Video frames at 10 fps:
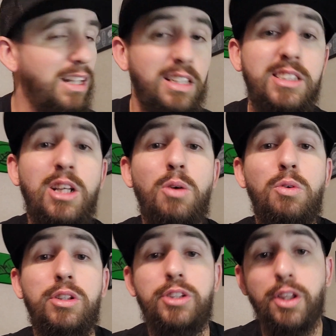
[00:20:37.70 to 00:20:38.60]
Let's
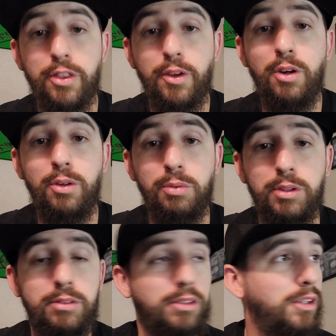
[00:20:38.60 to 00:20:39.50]
go on to the third
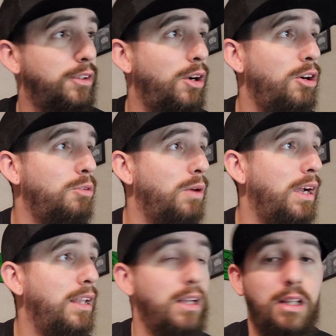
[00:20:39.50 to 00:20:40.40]
one. The
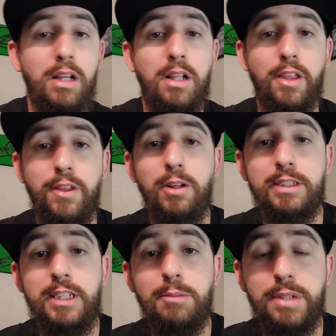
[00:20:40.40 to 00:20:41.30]

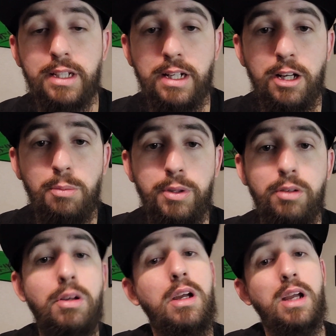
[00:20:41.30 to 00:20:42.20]
third tip that can help
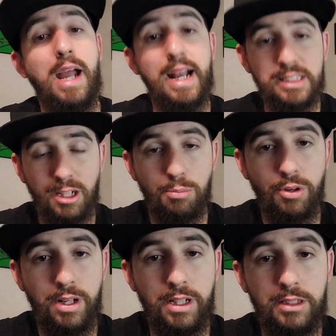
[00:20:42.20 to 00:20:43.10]
you as an
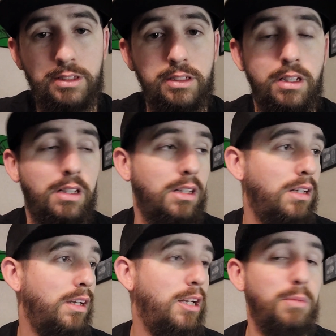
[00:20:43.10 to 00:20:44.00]
apprentice
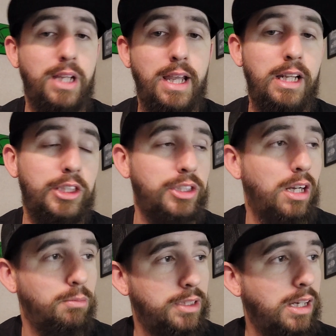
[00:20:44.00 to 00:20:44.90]
in a mechanic
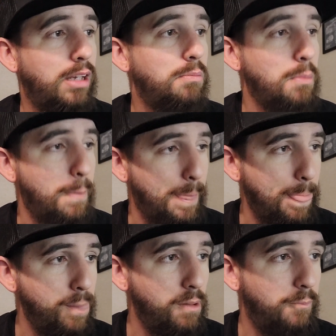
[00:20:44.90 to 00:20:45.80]
shop. Okay,
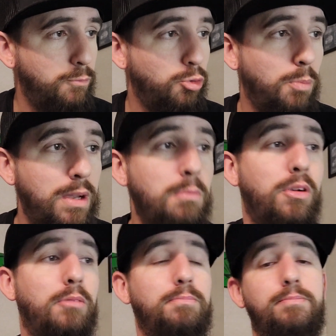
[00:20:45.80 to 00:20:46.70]

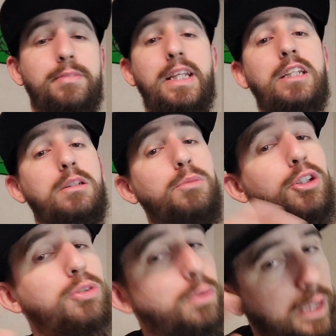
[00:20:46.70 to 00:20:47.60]
remember that it's a
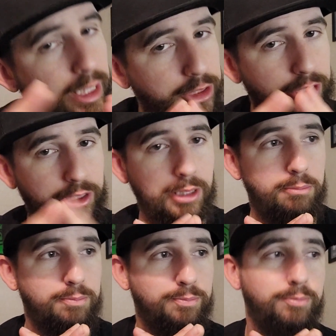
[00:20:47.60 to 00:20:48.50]
mutual relationship,
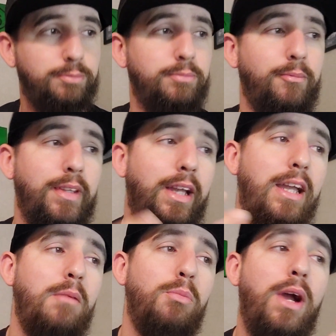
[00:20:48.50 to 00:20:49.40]

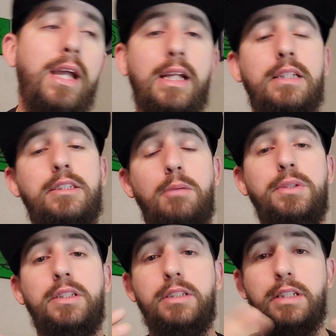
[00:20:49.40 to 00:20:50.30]
and bringing
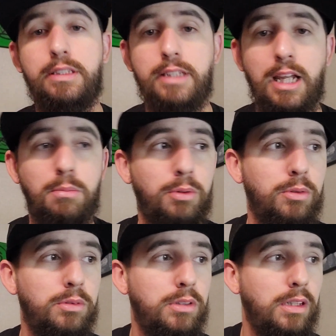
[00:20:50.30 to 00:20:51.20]
something to the
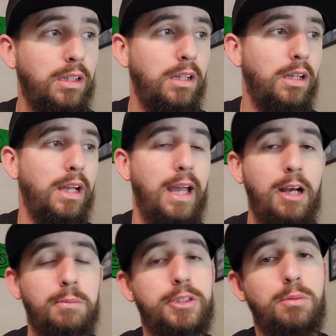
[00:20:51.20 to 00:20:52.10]
table
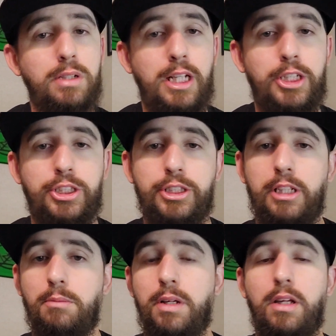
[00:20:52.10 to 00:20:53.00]
helps the relationship.